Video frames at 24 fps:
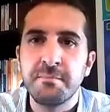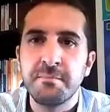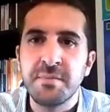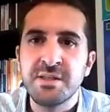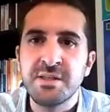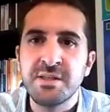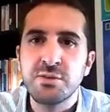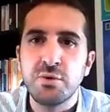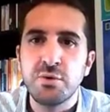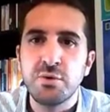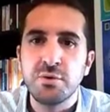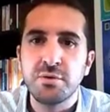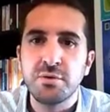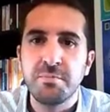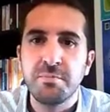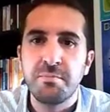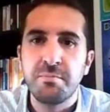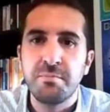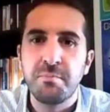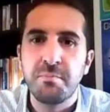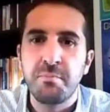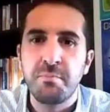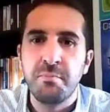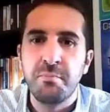is not
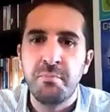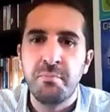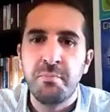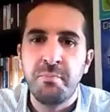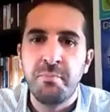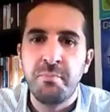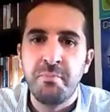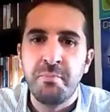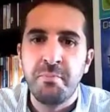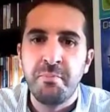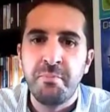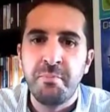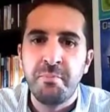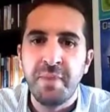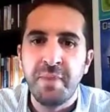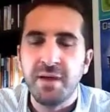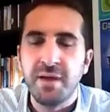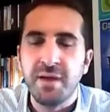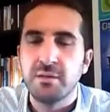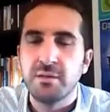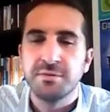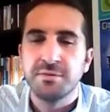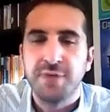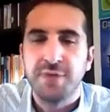
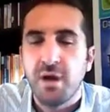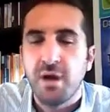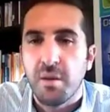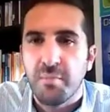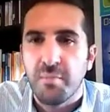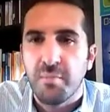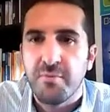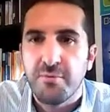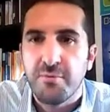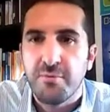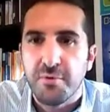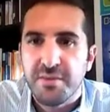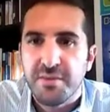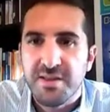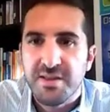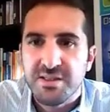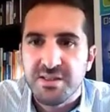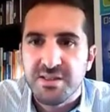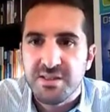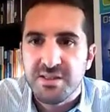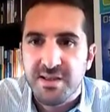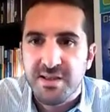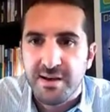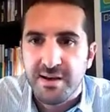built up for
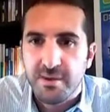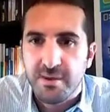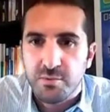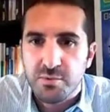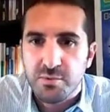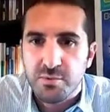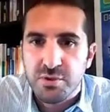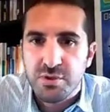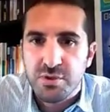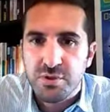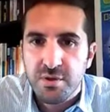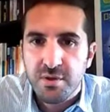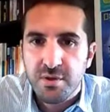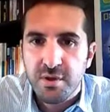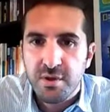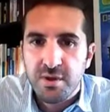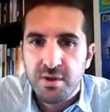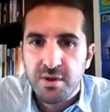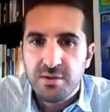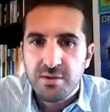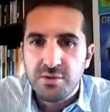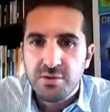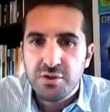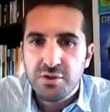these sounds.
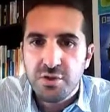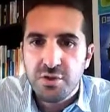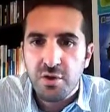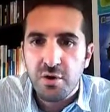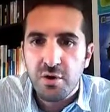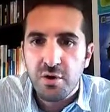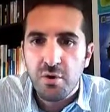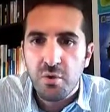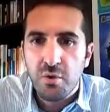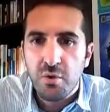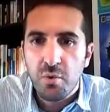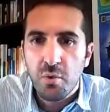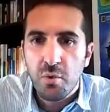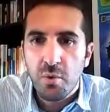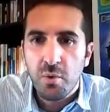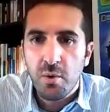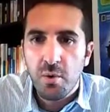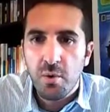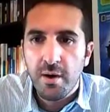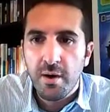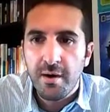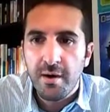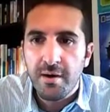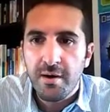So